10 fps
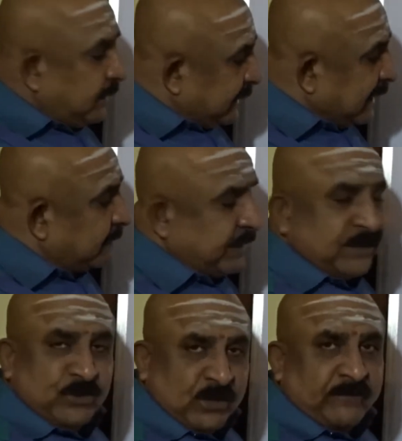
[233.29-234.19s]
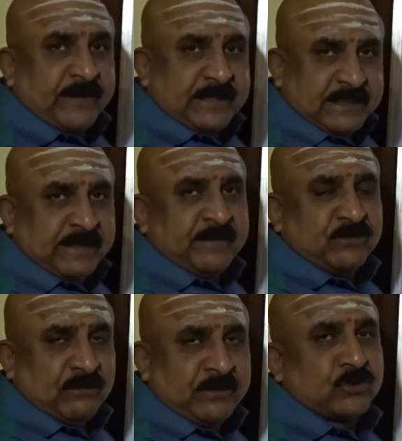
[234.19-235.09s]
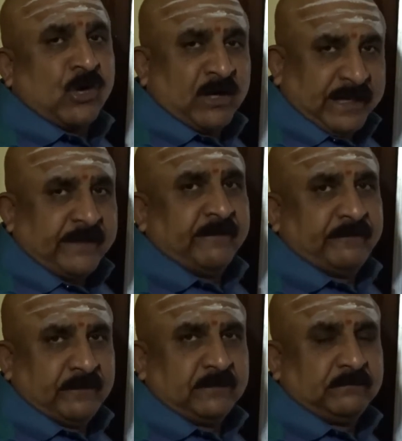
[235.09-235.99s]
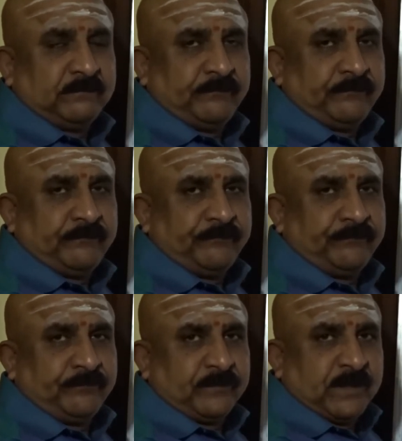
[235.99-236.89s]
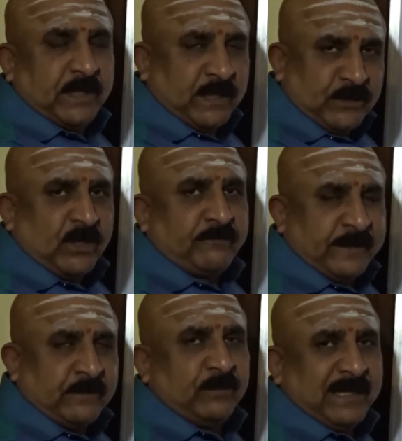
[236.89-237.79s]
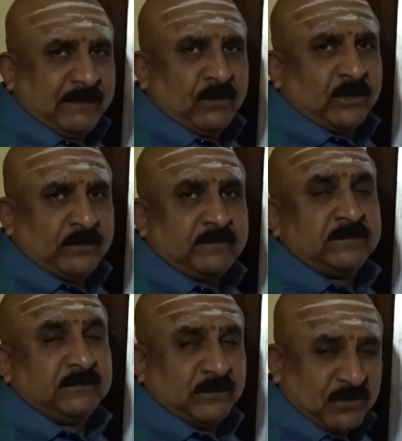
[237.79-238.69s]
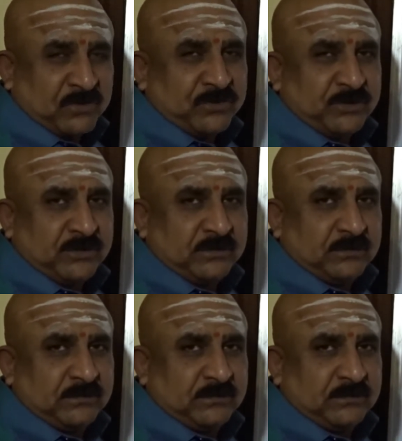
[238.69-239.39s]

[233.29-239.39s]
that means your friend's enemies will be strong enough and your friend will have a lot of loans.